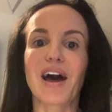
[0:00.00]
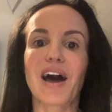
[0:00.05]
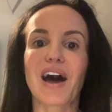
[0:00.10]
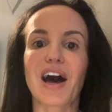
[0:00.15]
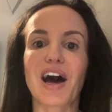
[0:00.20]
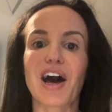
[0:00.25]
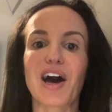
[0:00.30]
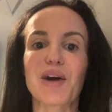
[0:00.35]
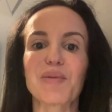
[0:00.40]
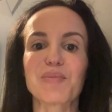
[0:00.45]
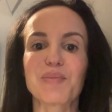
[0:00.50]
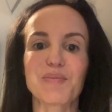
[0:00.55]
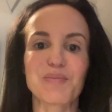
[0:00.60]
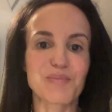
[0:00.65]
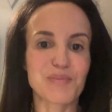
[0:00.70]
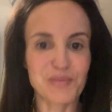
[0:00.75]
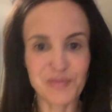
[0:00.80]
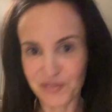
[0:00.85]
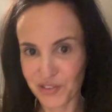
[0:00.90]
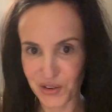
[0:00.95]
uh,
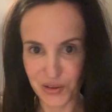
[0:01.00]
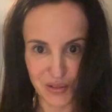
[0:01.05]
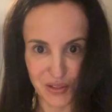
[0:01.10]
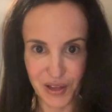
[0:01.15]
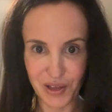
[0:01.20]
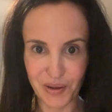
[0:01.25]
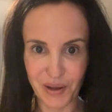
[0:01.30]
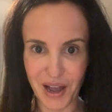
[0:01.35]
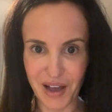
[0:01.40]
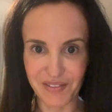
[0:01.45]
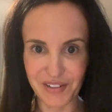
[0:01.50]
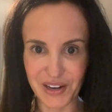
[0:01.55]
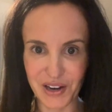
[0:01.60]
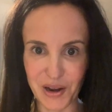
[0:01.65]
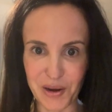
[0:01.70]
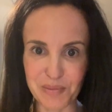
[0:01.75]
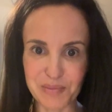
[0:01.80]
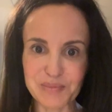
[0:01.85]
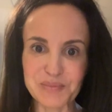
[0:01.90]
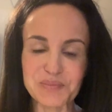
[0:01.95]
food that you have at
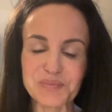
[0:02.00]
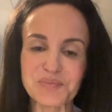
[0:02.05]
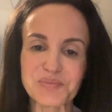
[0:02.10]
home.